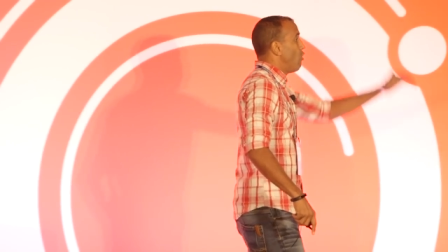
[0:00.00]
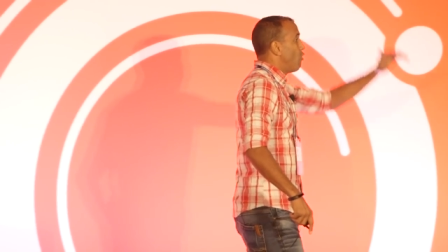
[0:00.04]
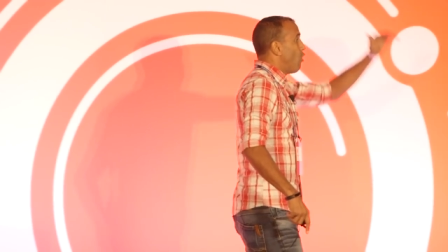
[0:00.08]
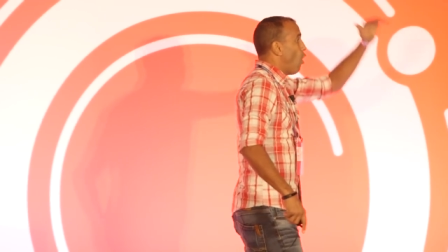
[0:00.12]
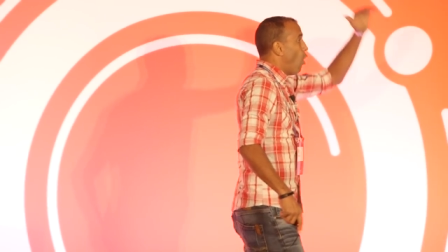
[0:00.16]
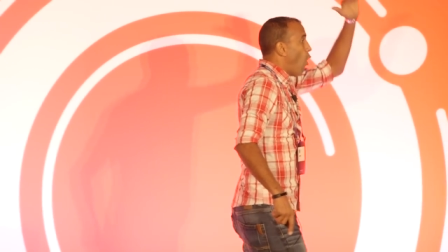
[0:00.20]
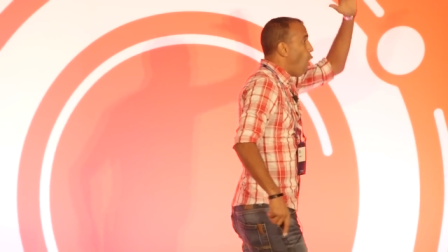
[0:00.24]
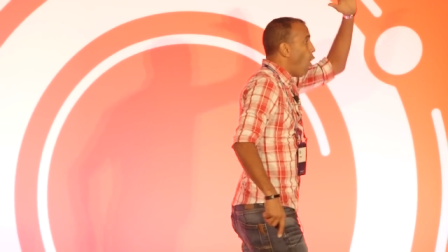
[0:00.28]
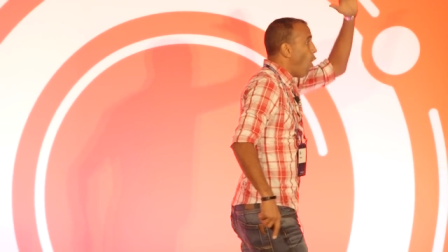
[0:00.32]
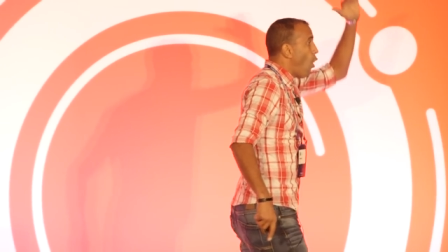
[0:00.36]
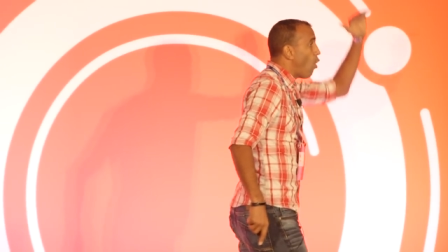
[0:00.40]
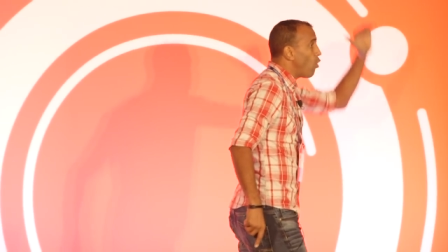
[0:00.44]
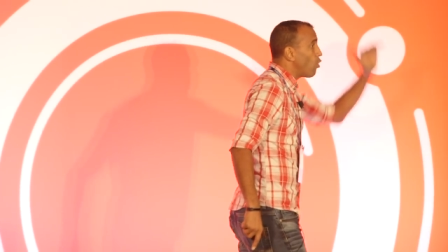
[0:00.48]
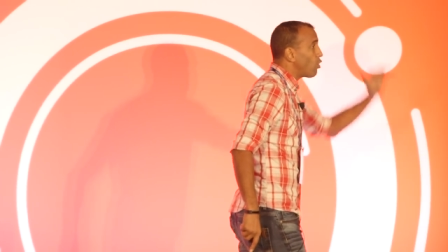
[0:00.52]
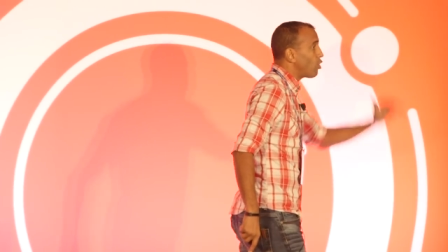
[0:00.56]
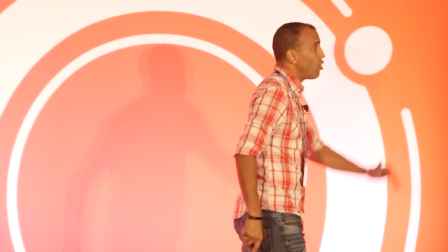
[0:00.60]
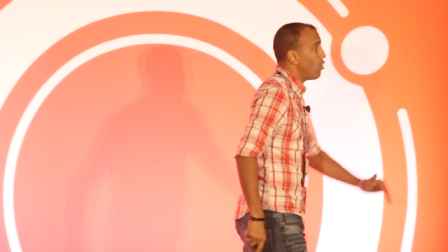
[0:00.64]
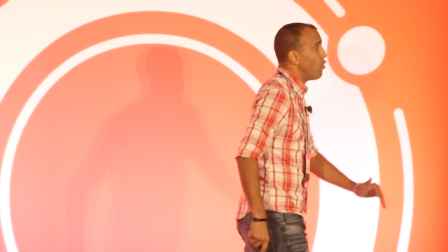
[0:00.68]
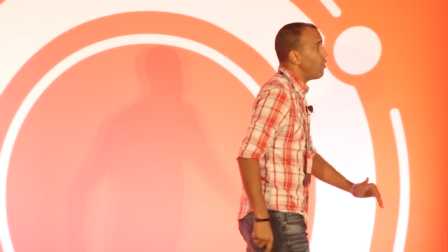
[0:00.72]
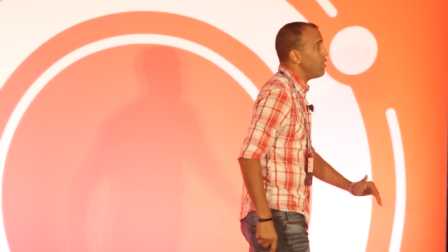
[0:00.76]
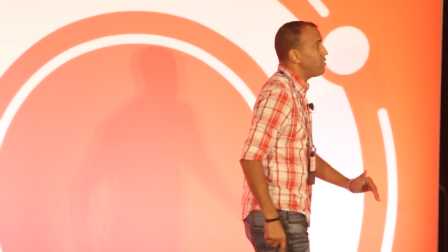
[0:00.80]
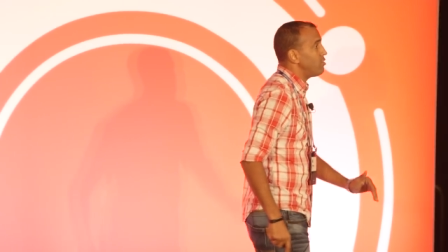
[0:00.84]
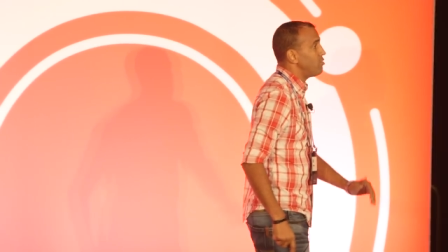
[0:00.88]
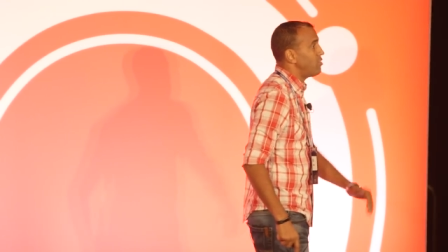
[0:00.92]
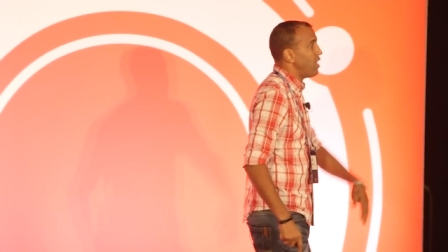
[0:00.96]
The whole
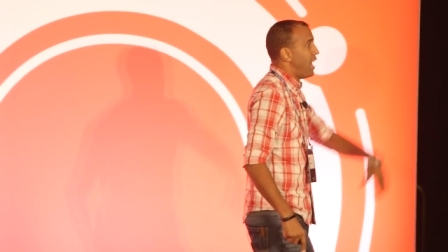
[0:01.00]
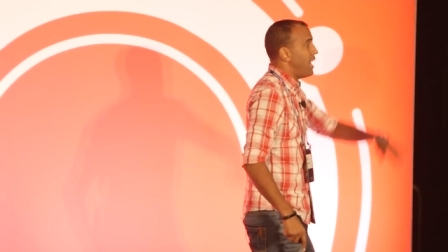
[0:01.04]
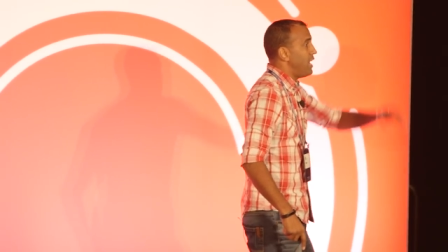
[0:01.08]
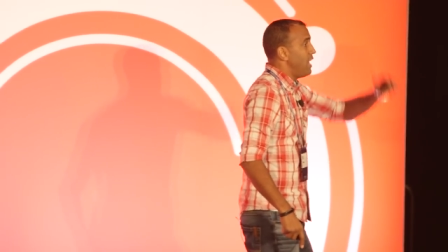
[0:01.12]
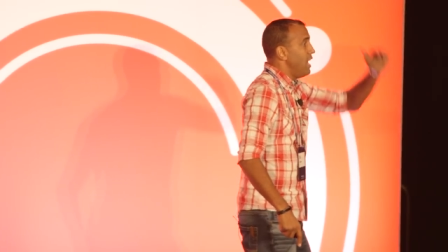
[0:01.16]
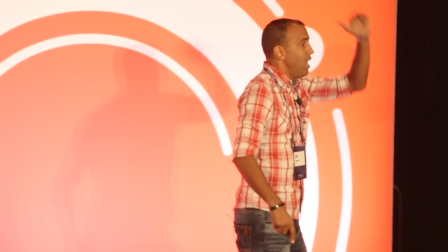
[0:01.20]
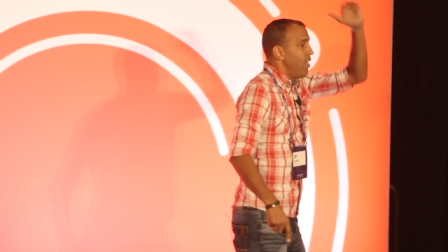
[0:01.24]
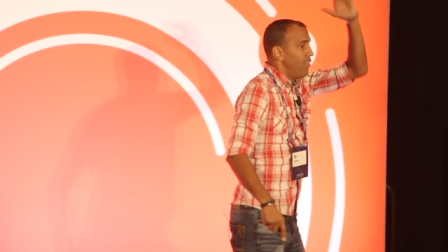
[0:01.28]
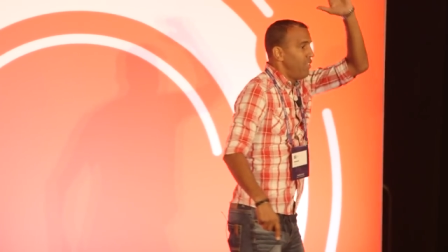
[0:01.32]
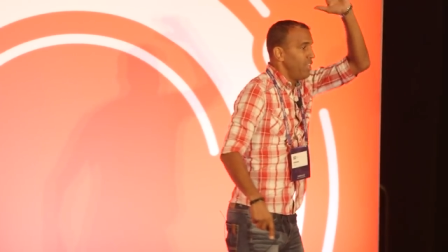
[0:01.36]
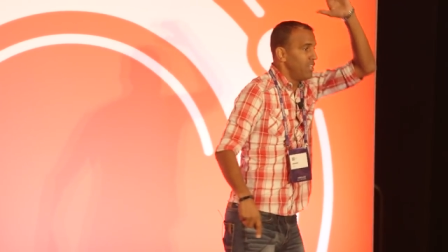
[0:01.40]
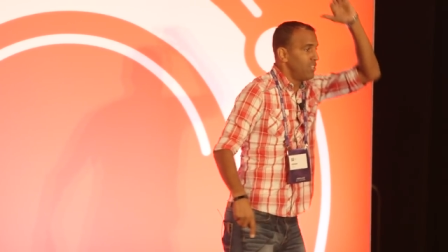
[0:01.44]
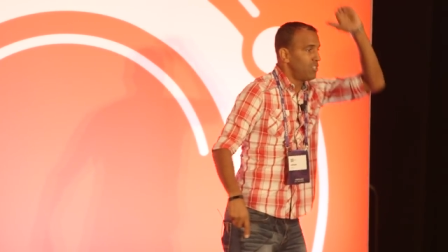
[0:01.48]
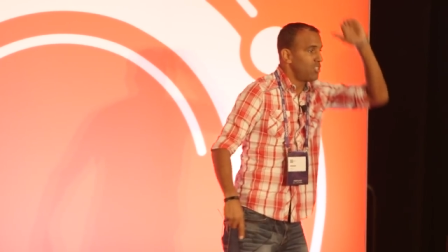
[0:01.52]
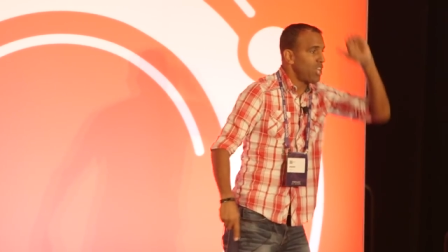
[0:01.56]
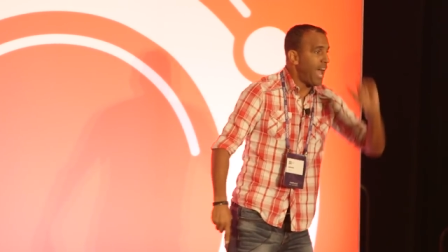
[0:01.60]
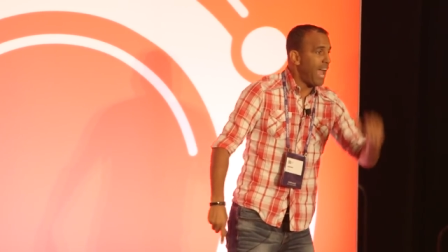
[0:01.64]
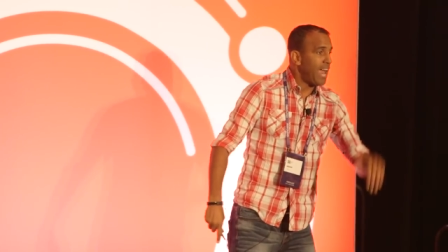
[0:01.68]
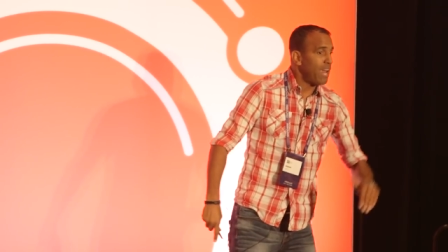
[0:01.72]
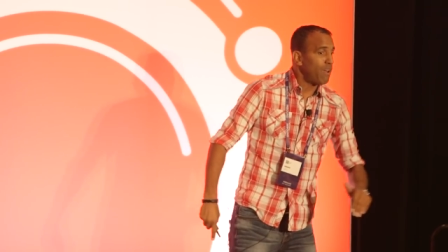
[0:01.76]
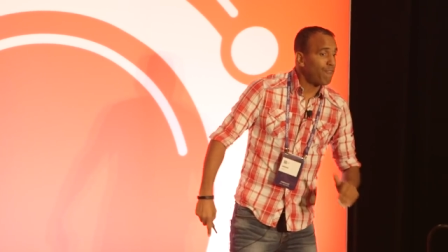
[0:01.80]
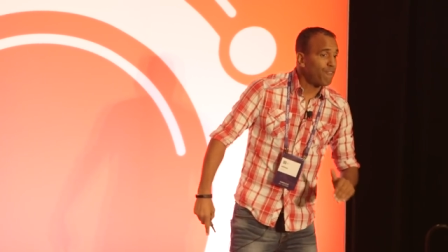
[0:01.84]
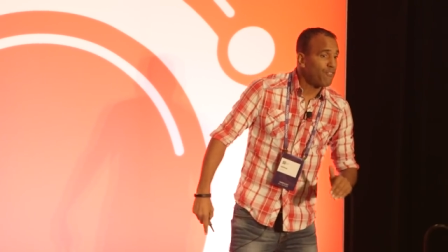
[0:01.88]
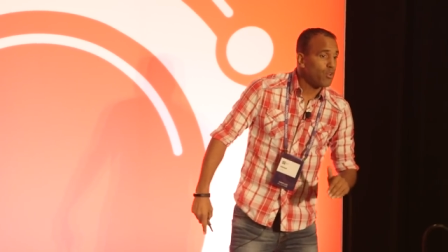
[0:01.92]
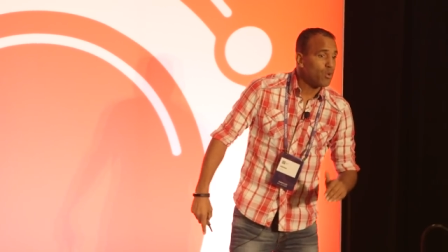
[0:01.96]
current state, the
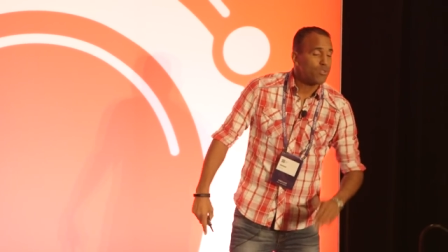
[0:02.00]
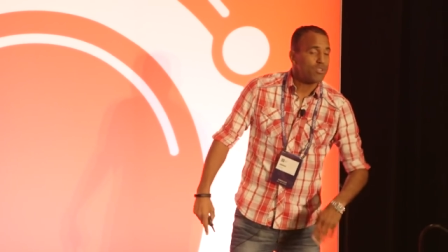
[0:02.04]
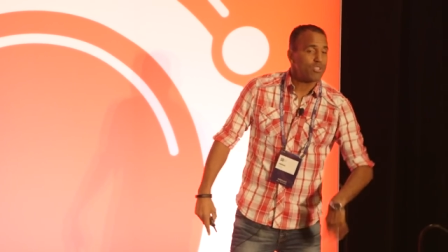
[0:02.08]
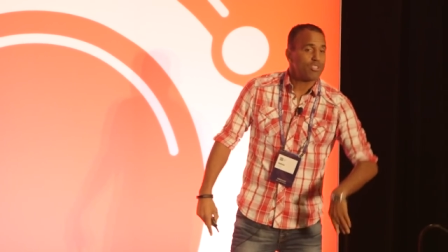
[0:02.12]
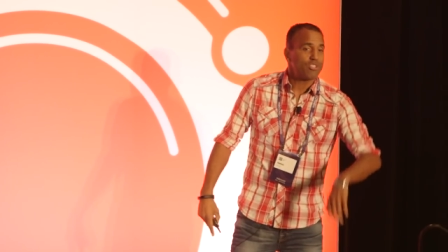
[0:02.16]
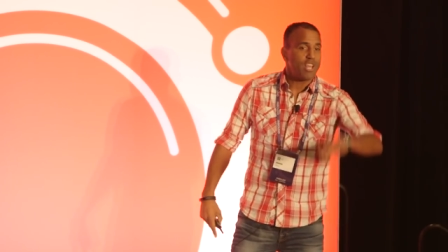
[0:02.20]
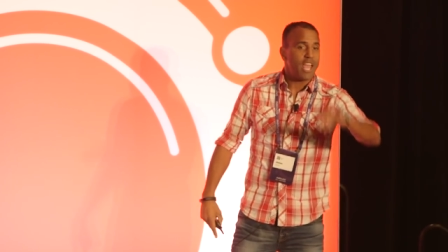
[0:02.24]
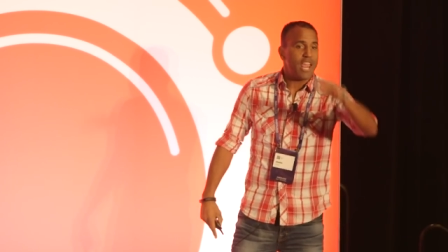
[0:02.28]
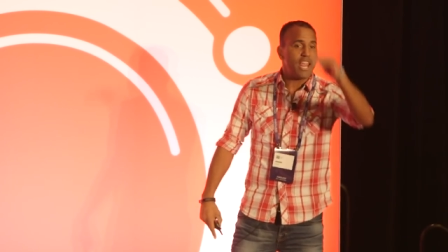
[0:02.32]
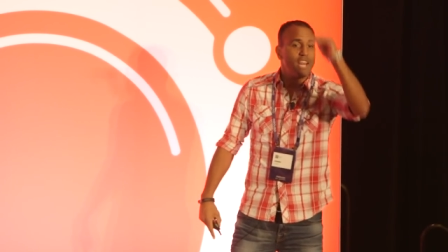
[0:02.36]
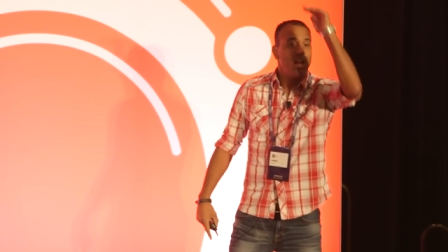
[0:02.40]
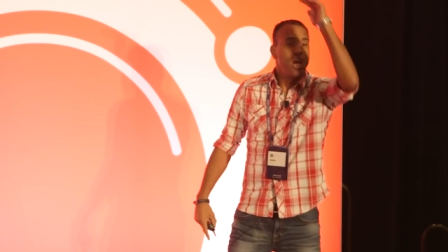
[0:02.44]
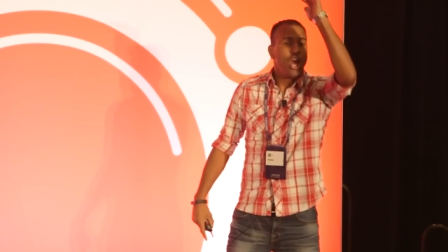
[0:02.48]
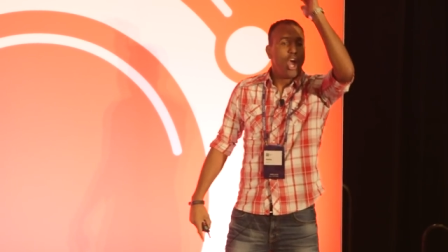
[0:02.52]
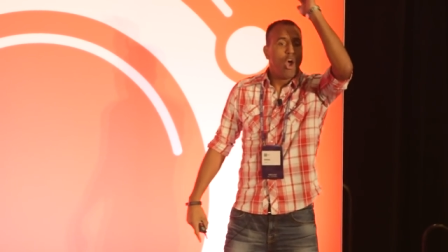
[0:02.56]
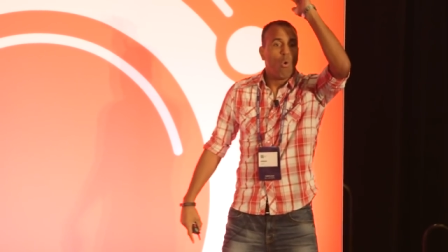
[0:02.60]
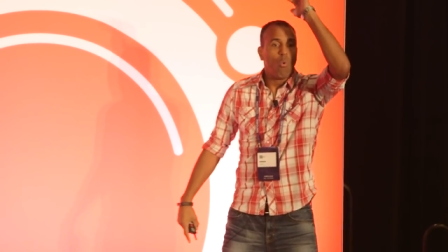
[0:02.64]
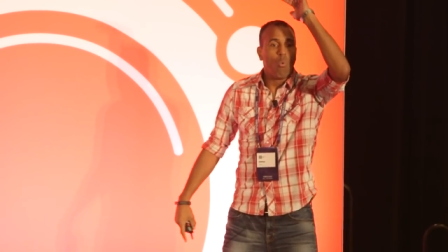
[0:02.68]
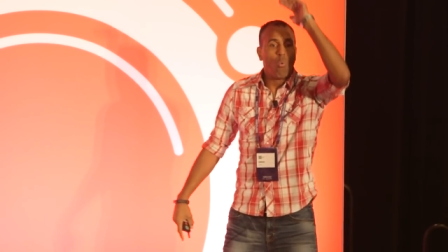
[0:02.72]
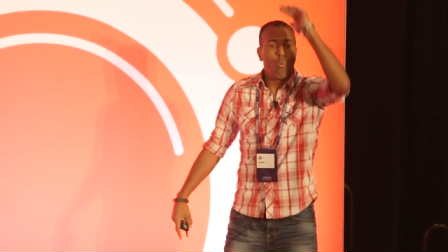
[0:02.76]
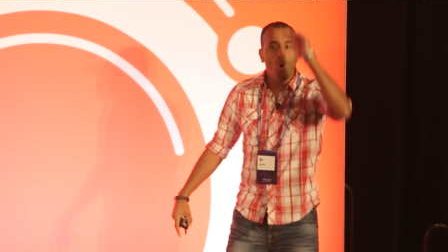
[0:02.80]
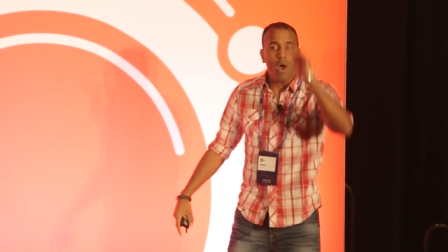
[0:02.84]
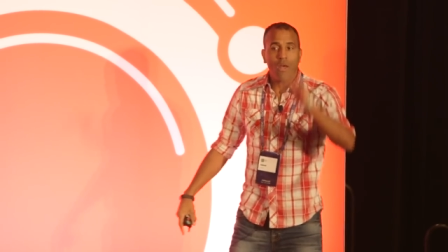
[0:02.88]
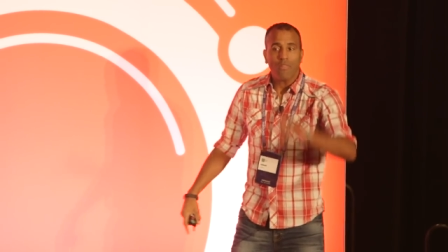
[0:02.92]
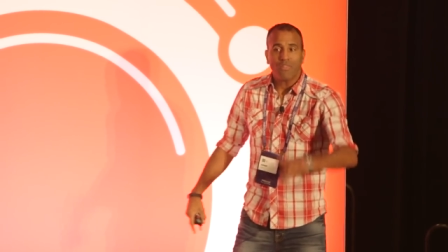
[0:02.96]
entire future state,
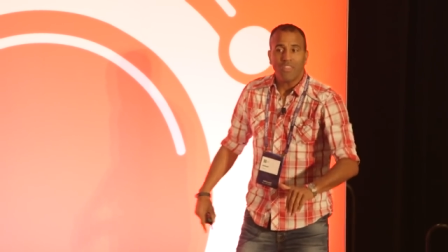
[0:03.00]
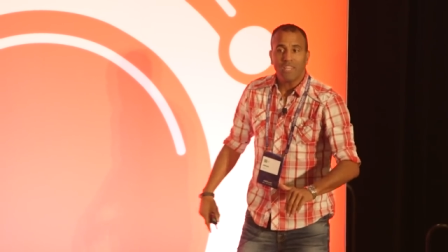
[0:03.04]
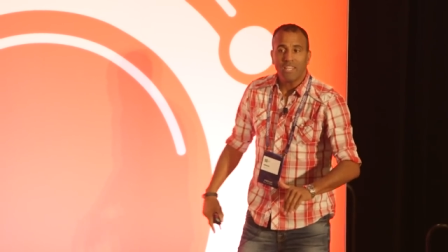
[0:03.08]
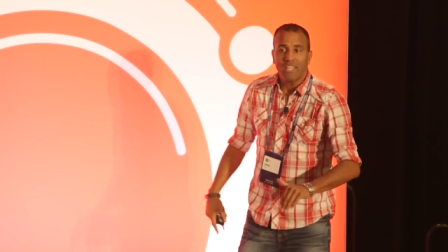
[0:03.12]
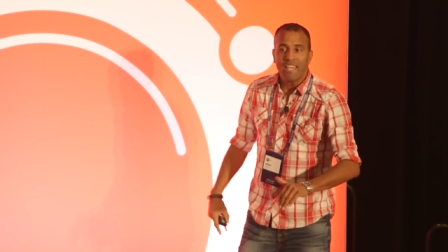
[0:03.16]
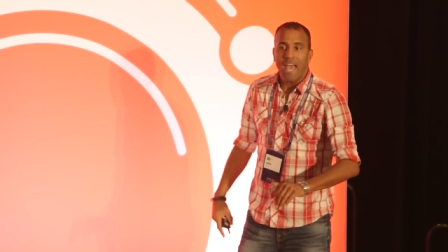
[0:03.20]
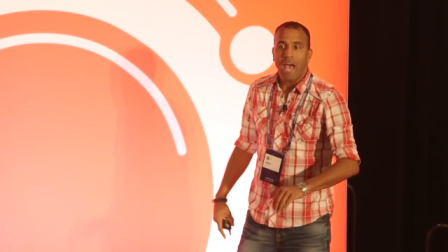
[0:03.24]
what the